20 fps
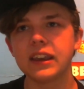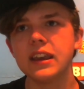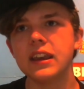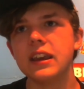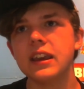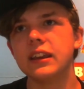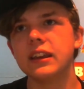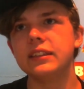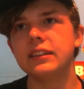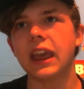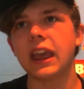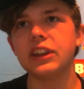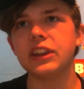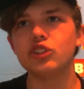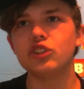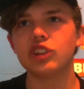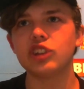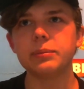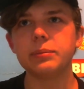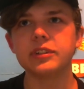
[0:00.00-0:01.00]
they
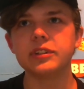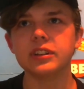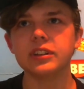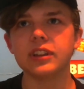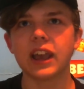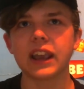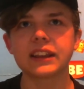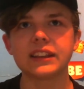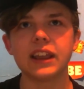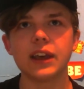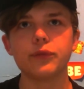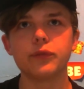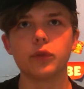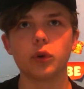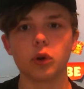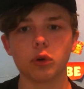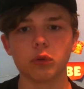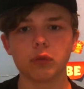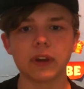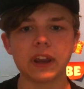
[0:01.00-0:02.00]
shaped it like that
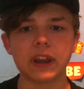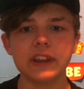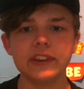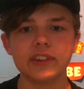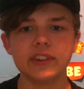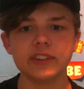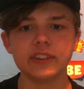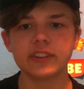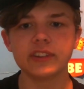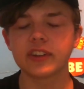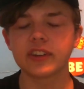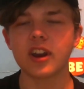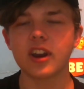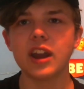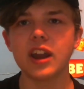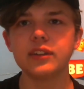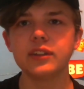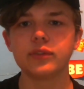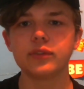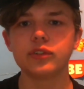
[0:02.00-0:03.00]
for a reason, to
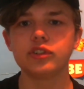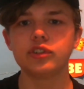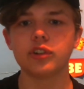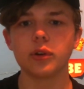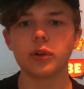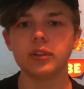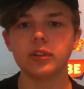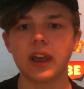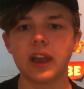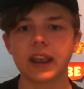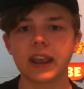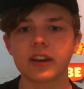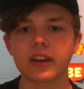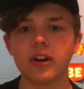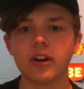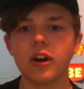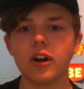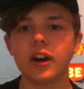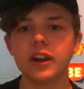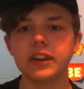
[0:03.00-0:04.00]
kind of show like,
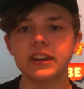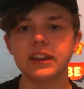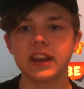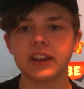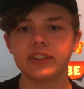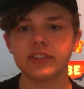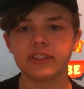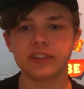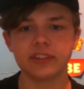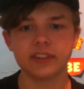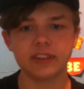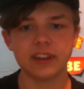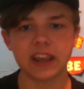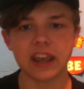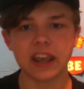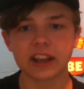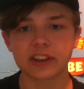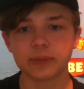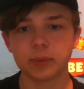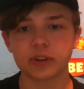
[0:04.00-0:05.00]
oh yes, the
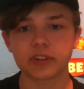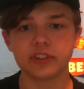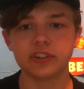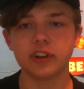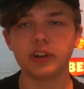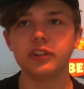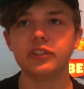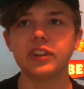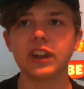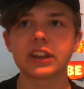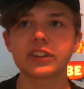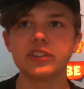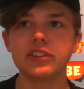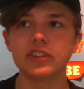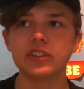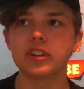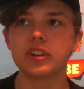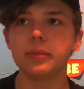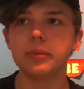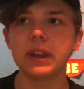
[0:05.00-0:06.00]
Xbox Series X is
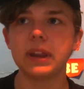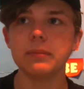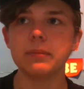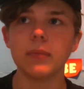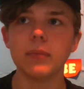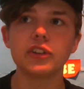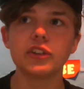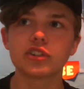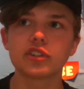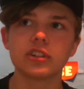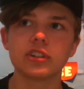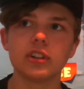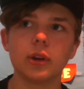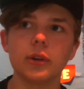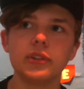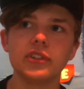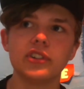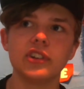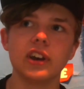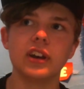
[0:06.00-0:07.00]
going to be much
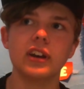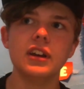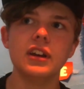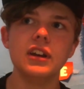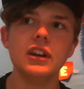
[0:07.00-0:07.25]
closer